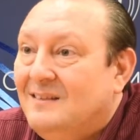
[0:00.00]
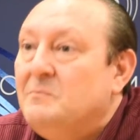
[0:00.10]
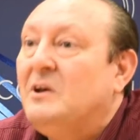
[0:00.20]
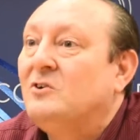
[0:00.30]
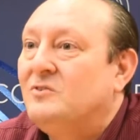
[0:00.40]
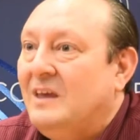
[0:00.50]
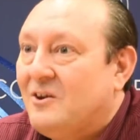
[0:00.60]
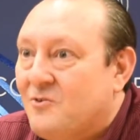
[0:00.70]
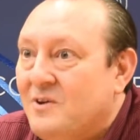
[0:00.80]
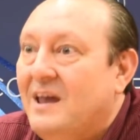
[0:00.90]
because they
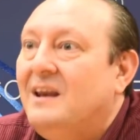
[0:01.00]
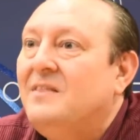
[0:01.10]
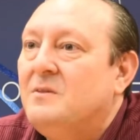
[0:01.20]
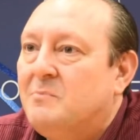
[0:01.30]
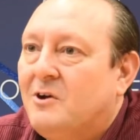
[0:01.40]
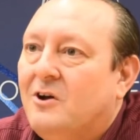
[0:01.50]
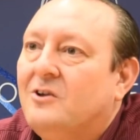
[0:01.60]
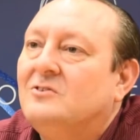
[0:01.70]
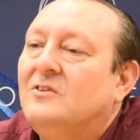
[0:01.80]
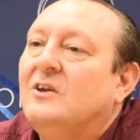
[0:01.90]
created the
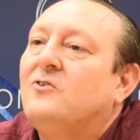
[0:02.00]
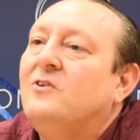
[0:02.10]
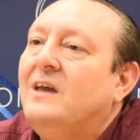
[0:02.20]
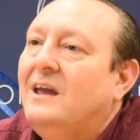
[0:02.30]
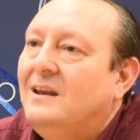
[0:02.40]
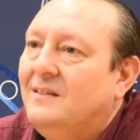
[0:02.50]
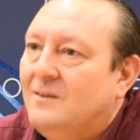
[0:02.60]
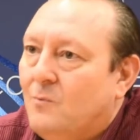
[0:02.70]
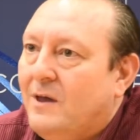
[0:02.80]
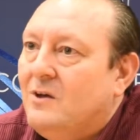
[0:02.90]
products and they created
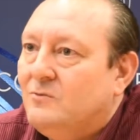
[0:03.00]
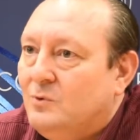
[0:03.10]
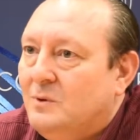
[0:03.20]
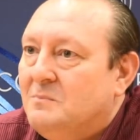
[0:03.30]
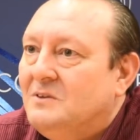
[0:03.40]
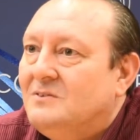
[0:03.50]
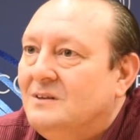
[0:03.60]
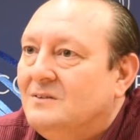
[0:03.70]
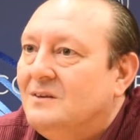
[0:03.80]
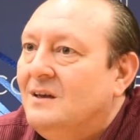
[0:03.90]
the way of doing
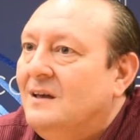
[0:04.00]
business